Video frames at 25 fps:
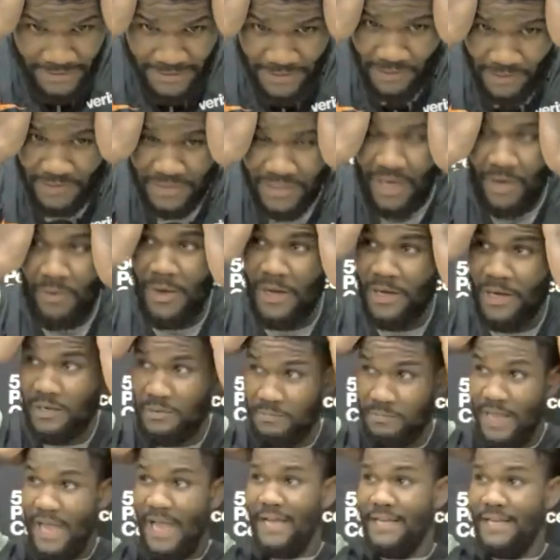told y'all,
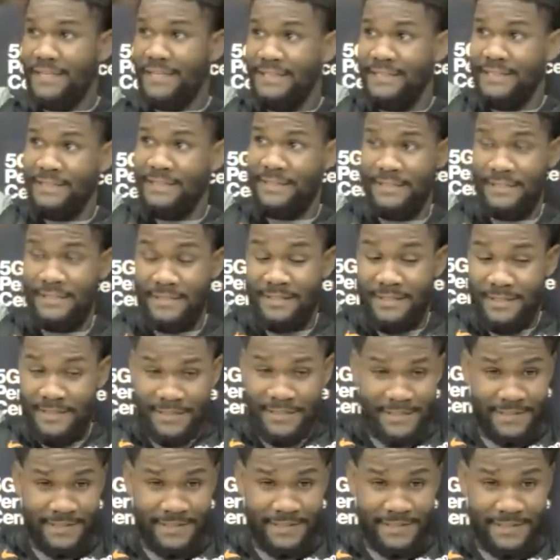welcome back.
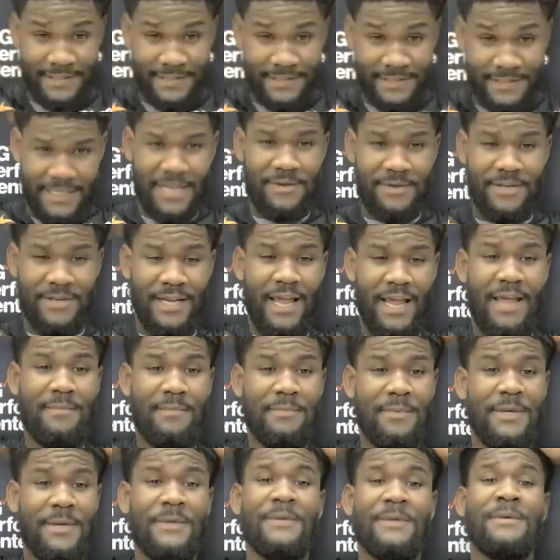How's the
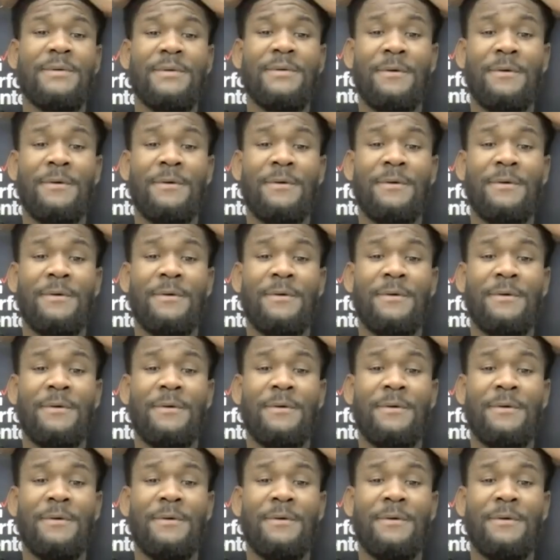game doing?